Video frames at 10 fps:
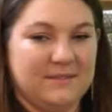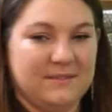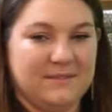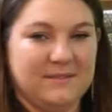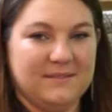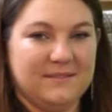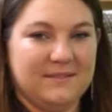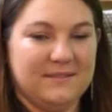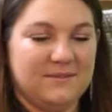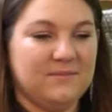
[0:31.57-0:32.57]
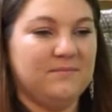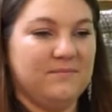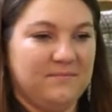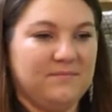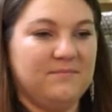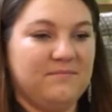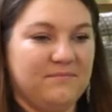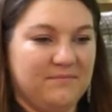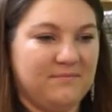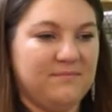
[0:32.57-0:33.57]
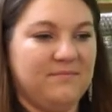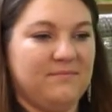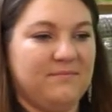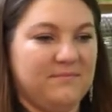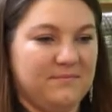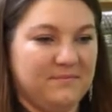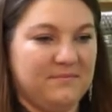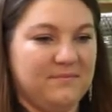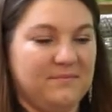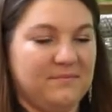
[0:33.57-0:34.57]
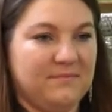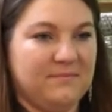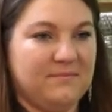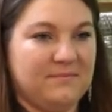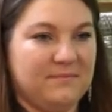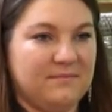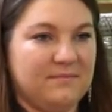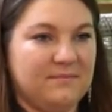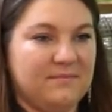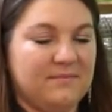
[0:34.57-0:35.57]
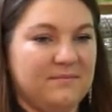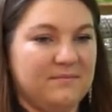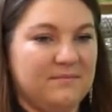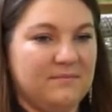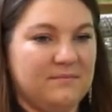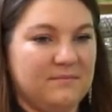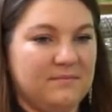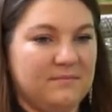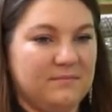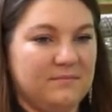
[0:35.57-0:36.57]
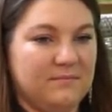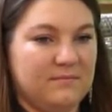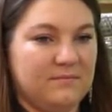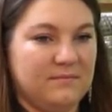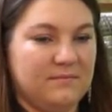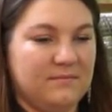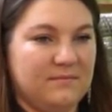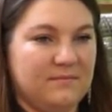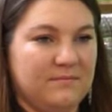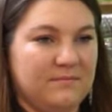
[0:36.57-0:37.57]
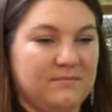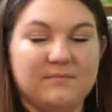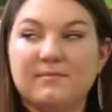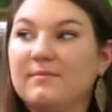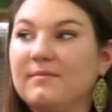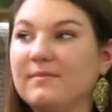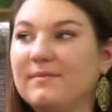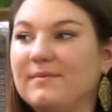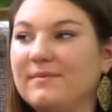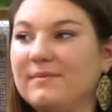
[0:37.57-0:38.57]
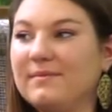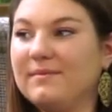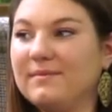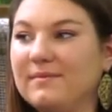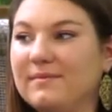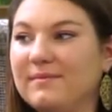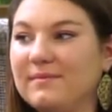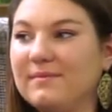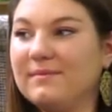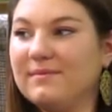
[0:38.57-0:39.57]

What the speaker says: The person shown says nothing.